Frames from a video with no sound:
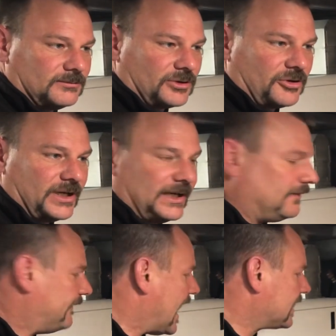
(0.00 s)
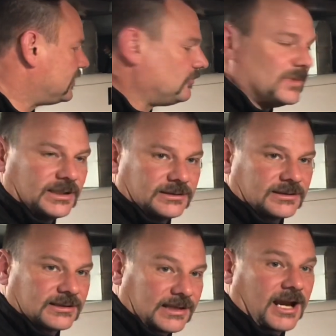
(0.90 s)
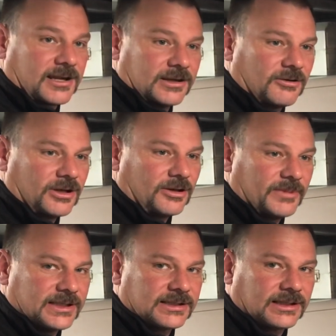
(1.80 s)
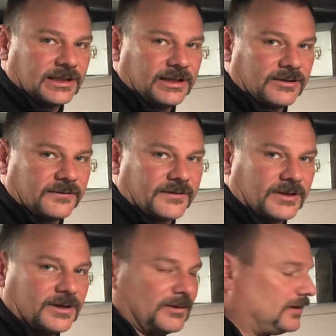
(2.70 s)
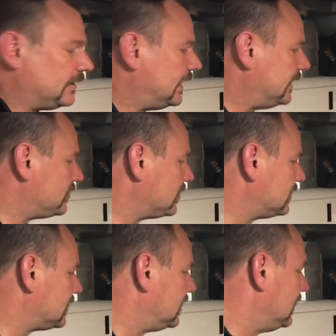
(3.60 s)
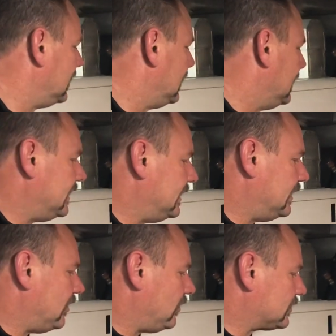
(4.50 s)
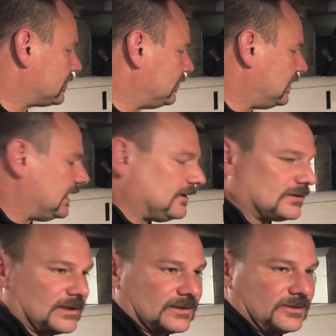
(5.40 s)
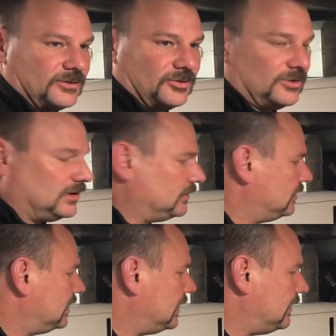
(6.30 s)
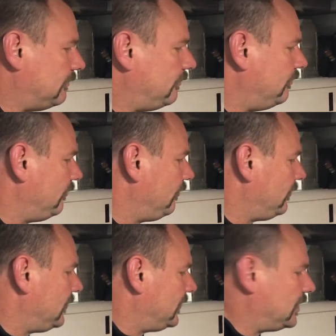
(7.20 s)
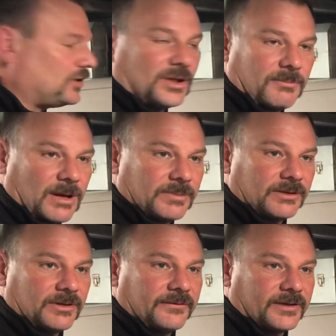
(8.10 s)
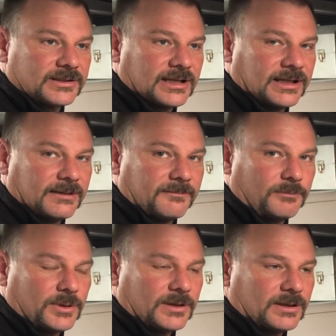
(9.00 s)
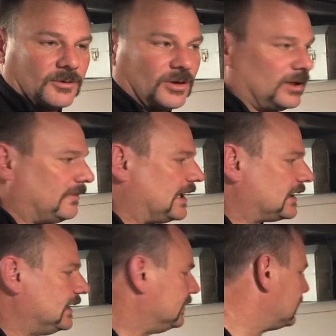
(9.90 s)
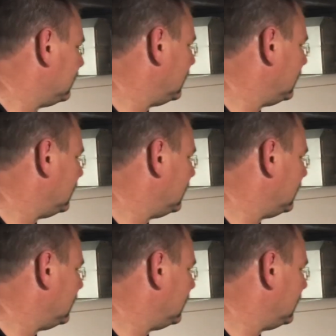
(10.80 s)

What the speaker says: create vacuum and suck the oil basically out of the engines, and it also allows us to turn the pump in reverse and then put oil back in. So